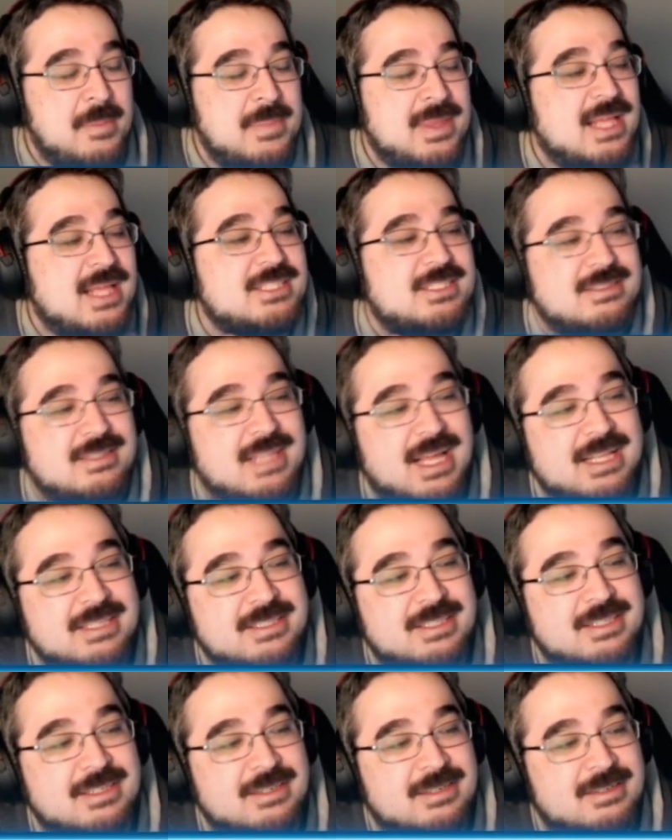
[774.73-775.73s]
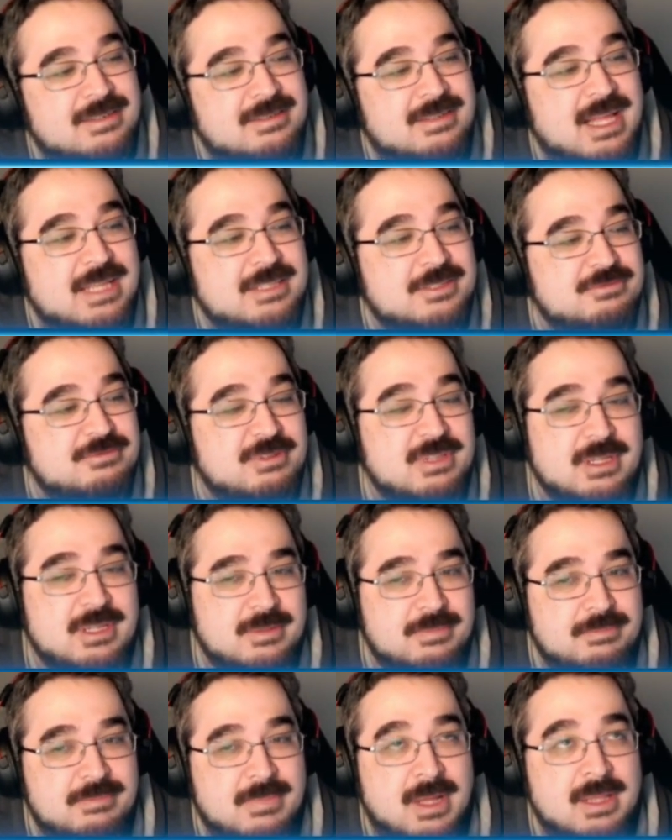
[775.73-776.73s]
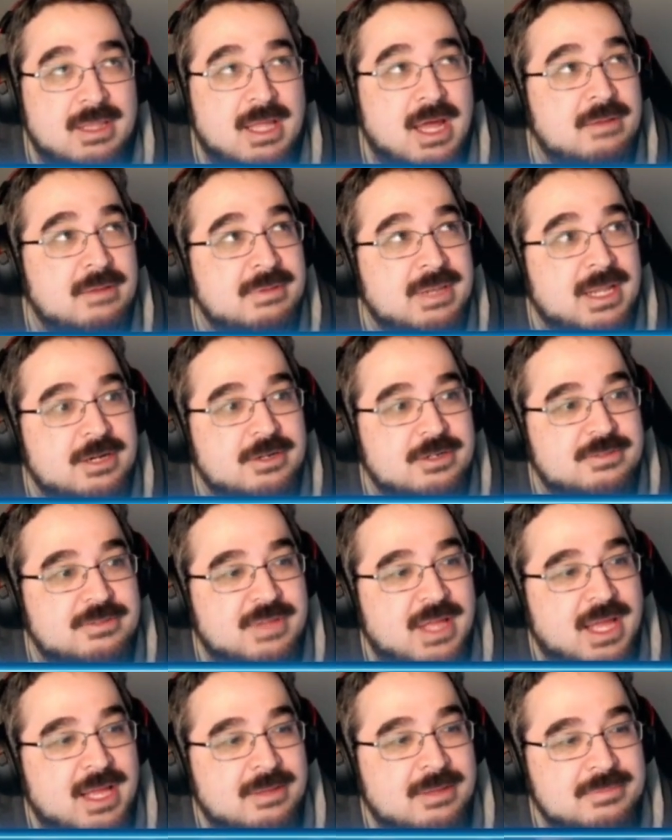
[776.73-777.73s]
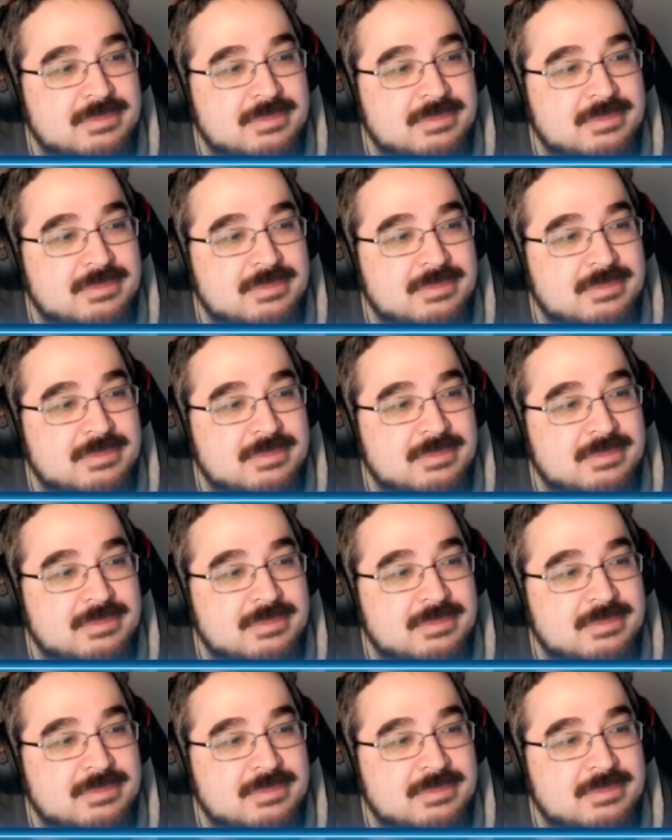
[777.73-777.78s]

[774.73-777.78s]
I mean, that's really a lot of narrative game.